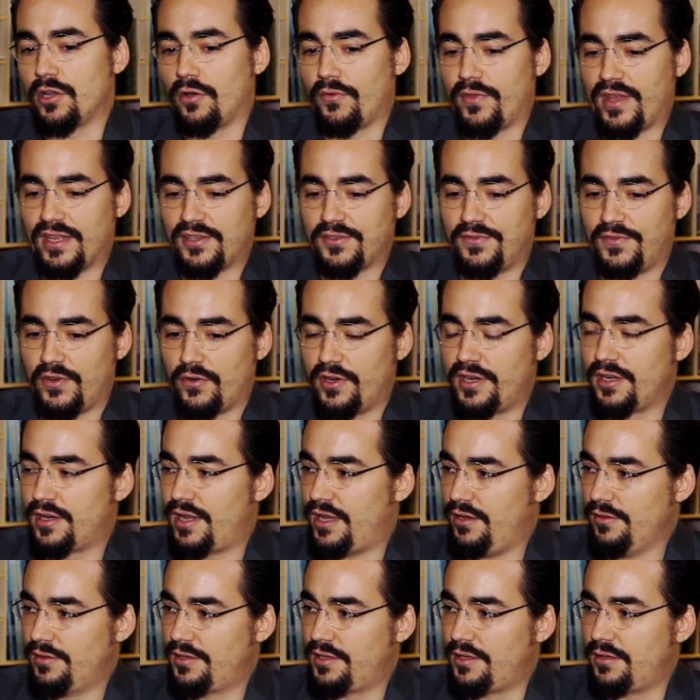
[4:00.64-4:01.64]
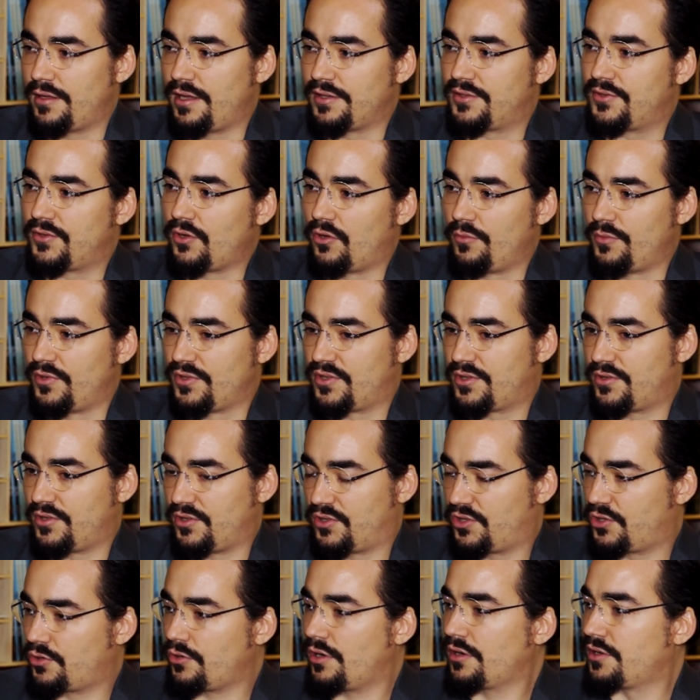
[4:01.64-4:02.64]
know, that's very unhealthy. That's almost
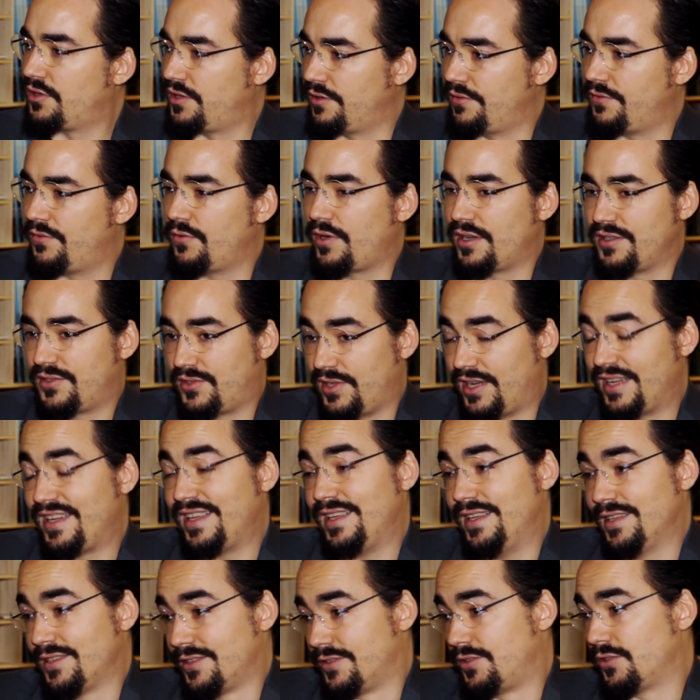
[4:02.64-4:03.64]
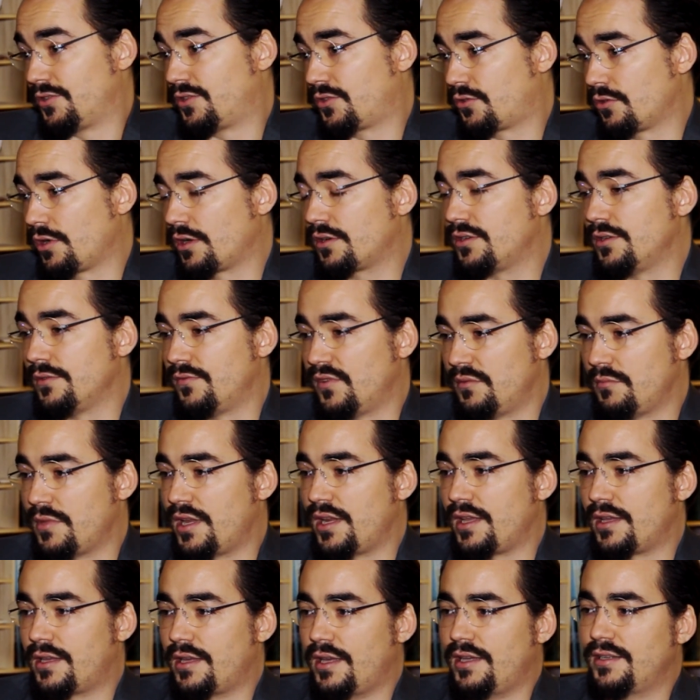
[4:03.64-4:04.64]
destructive. I'd say it is destructive in
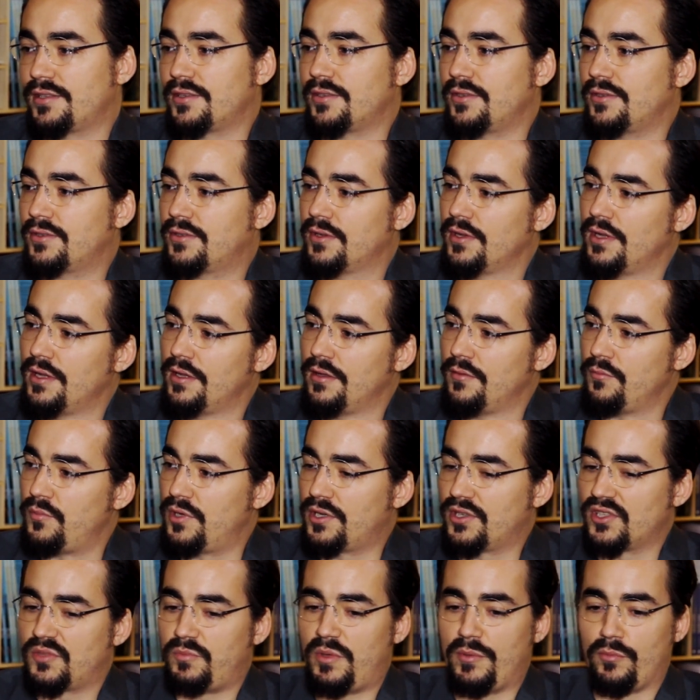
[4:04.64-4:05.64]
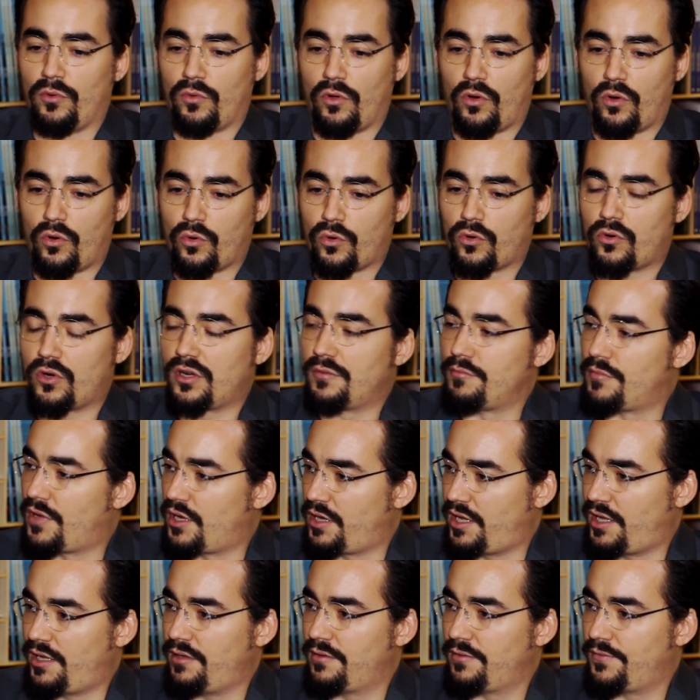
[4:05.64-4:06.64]
many cases, because people hoard
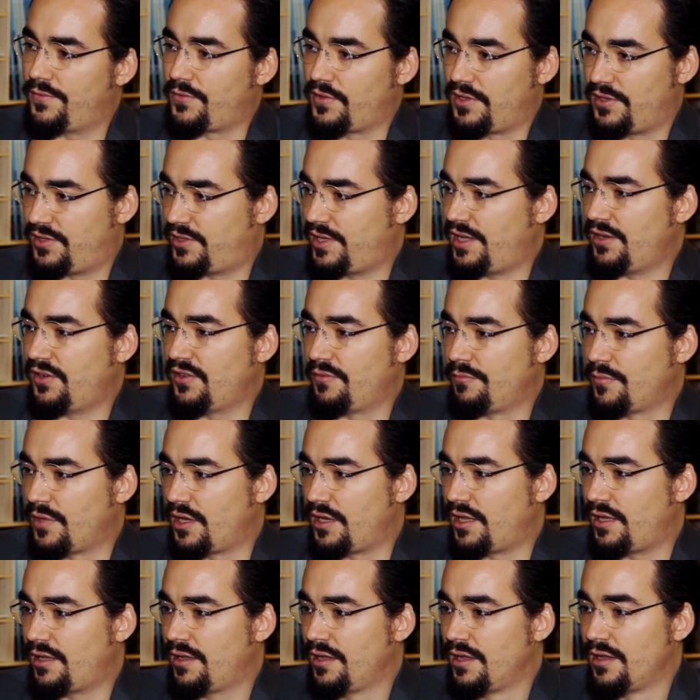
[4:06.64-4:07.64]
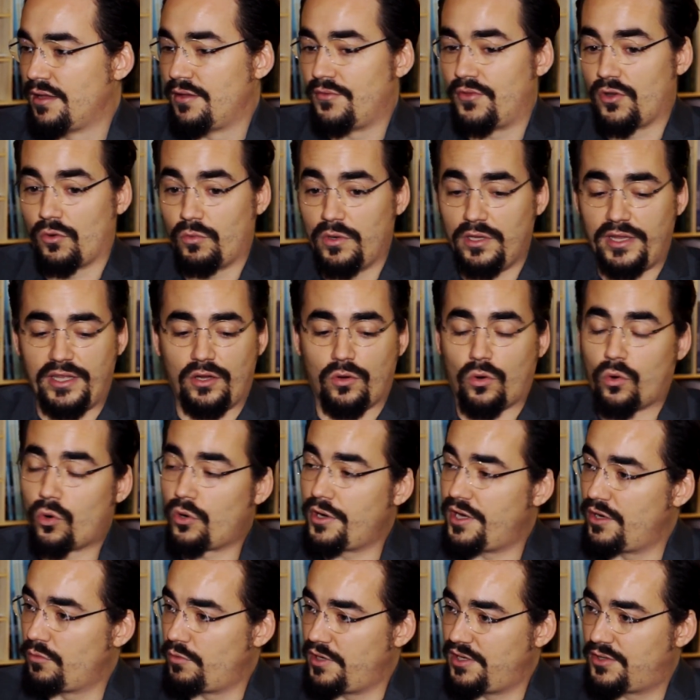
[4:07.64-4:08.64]
money for the sake of money. They're really
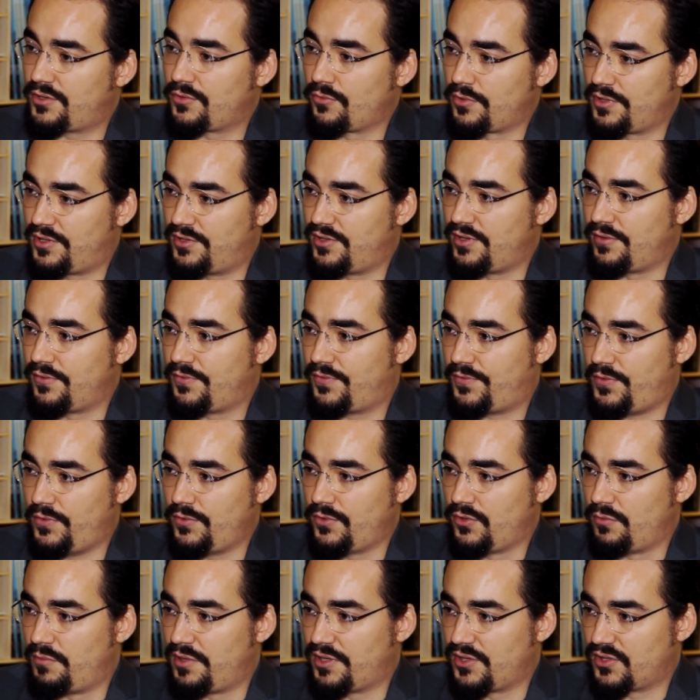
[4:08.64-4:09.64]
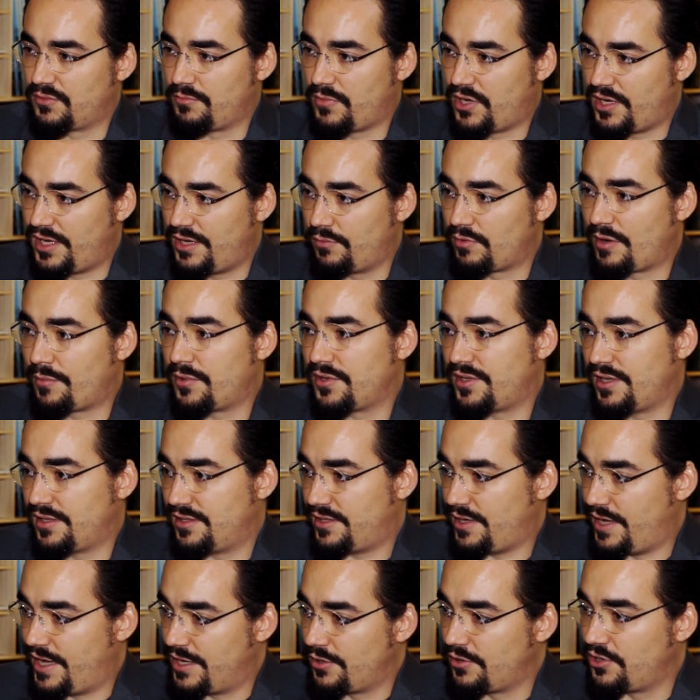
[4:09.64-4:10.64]
hoarding resources in food because money
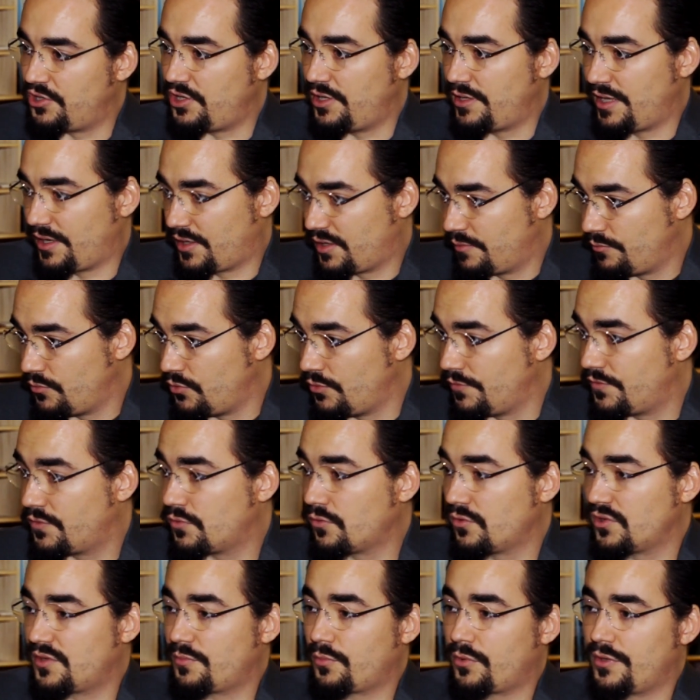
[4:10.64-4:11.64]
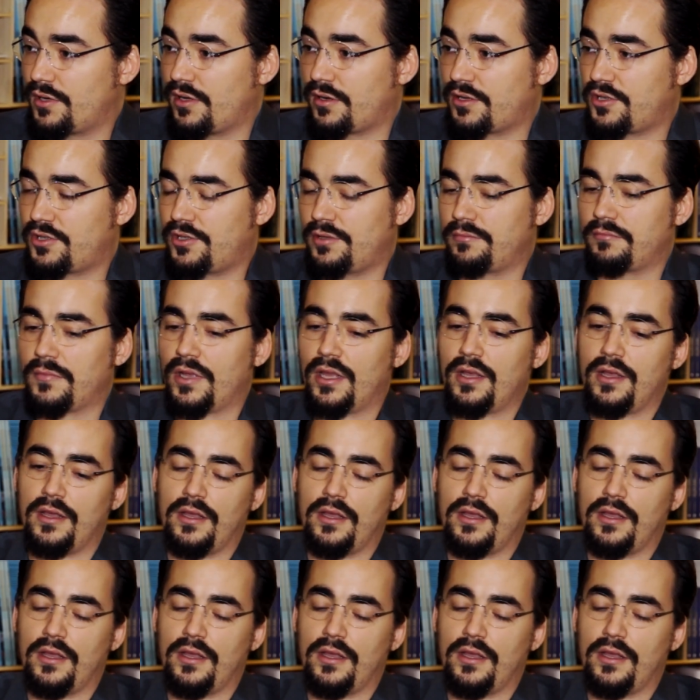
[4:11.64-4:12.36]
represents energy that can move towards production.